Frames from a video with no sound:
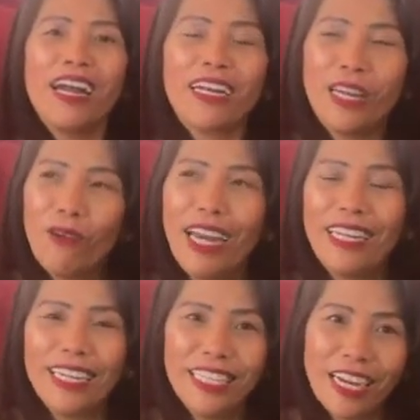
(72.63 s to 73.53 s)
kayo ay
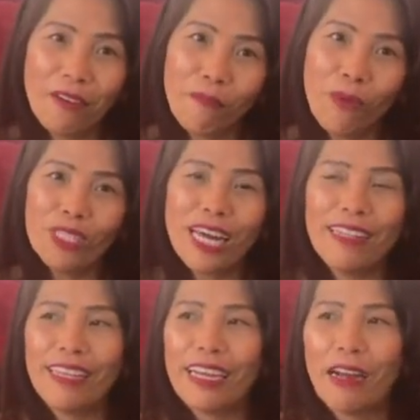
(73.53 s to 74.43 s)
nandyan po
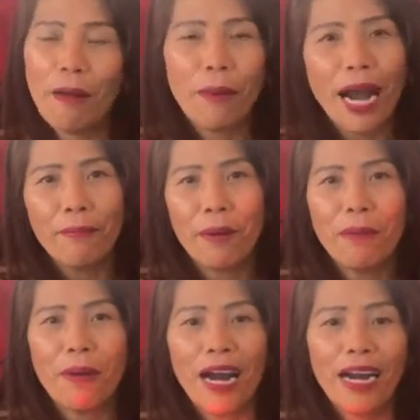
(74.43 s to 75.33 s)
sa ating bahay
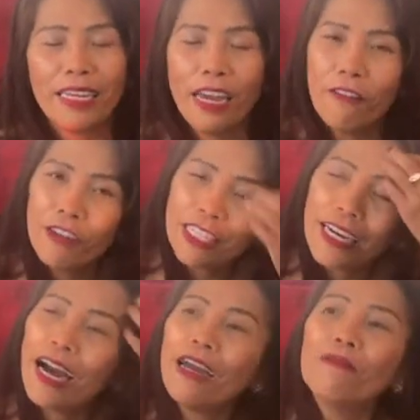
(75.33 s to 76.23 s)
pamamahay every
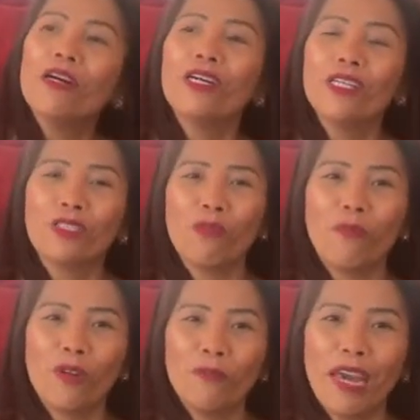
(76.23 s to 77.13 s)
time,
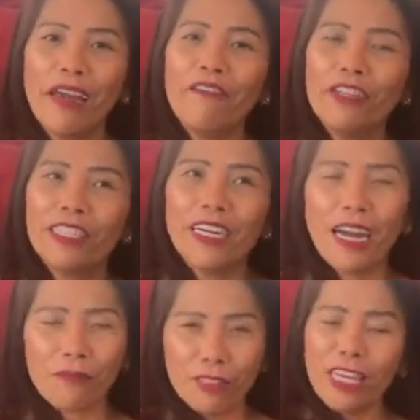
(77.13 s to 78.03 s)
support me every
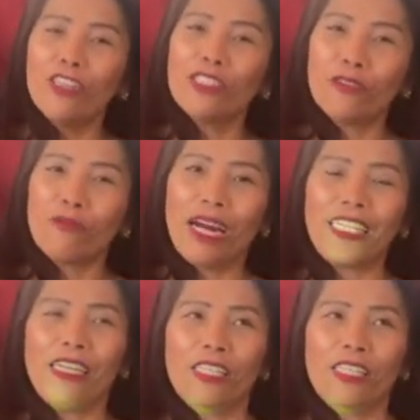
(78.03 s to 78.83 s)
time. Thank you so much.